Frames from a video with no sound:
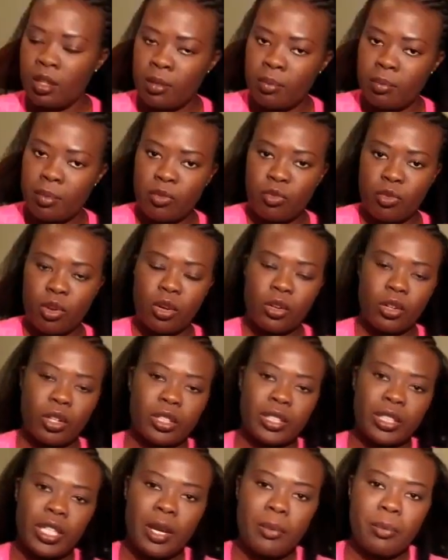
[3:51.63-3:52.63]
Before
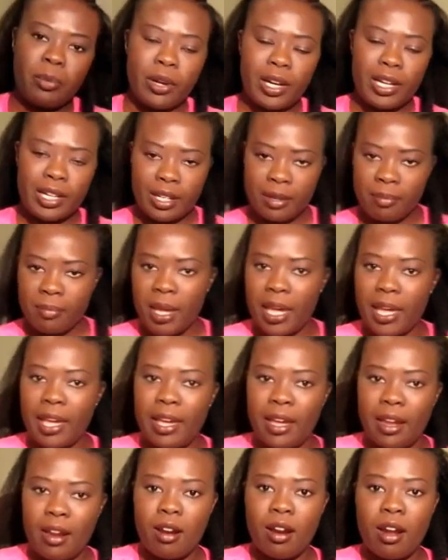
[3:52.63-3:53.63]
crochet braiding my
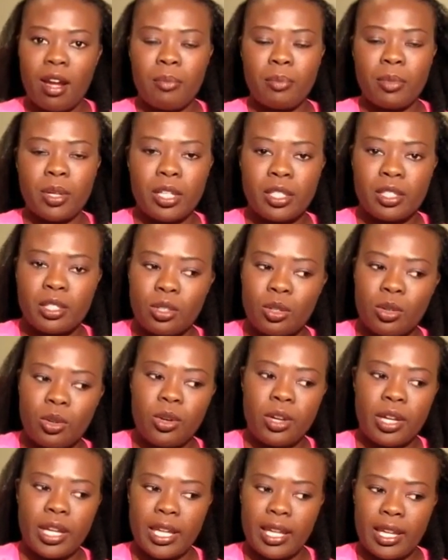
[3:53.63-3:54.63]
hair, I'm going to go
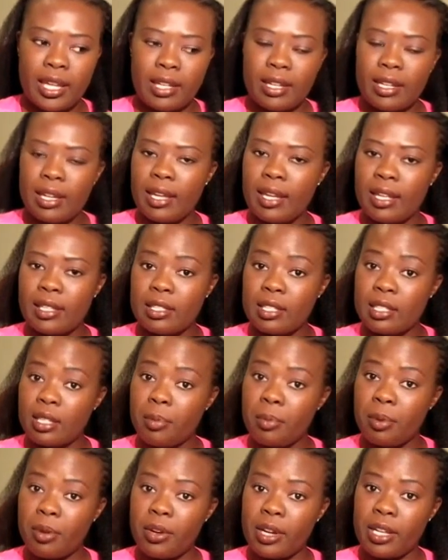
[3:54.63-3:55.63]
ahead and
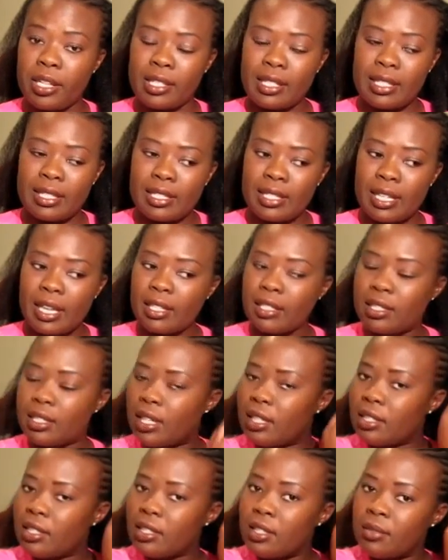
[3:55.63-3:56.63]
separate the
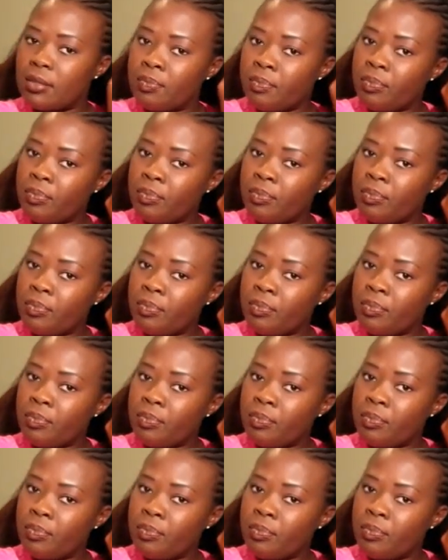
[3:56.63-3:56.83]
sections.